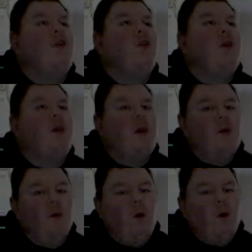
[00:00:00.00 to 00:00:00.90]

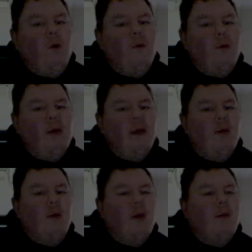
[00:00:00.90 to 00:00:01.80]
you all for being
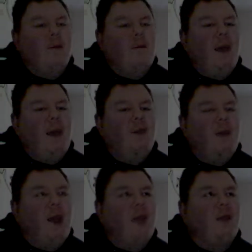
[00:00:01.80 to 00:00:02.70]
one of the best
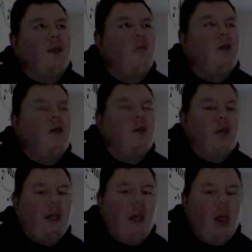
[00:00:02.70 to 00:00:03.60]
fans in
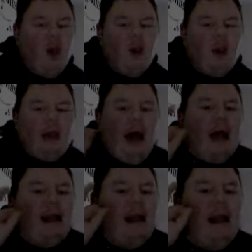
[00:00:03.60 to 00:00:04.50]
music. You
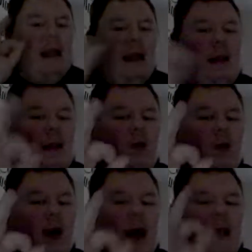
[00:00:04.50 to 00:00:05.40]
guys are
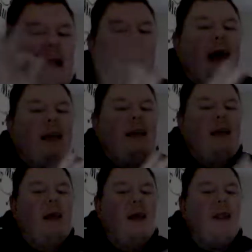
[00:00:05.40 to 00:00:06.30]

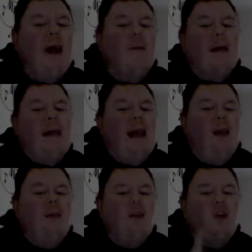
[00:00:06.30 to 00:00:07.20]
lucky.
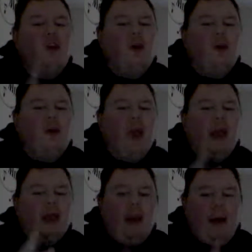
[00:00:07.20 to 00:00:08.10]
Loving you,
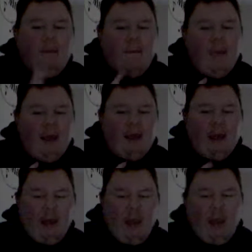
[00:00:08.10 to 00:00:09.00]
you love me.
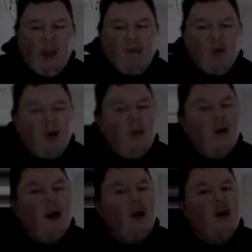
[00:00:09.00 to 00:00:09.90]
If you want to
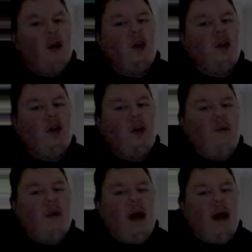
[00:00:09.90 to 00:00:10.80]
be on
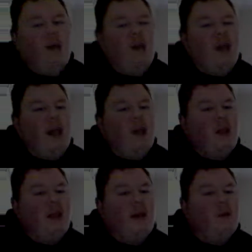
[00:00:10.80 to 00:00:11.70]
YouTube, now's your chance
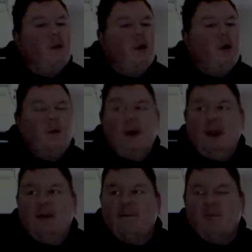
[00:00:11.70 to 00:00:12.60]
to come and watch me.